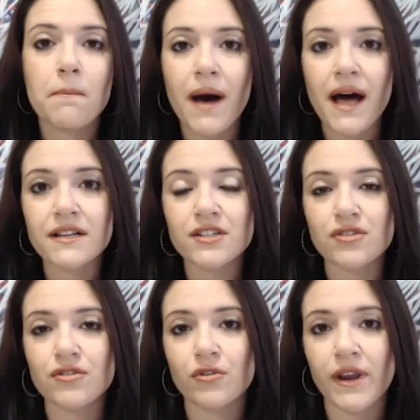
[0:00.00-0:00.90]
But
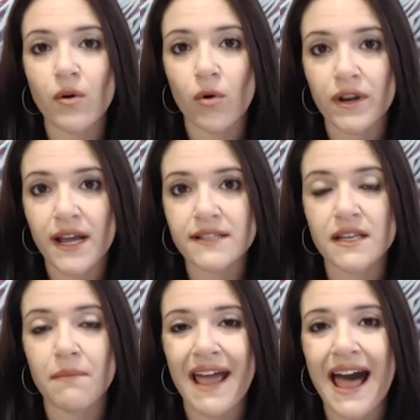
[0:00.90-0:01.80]
due to great
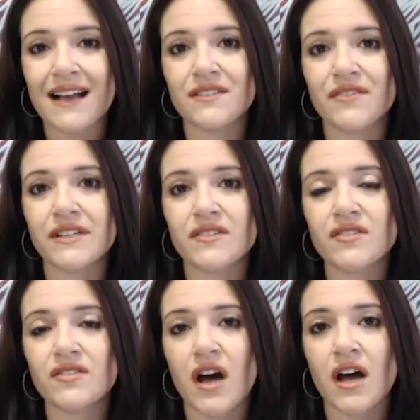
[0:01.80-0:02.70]
organizing by activists,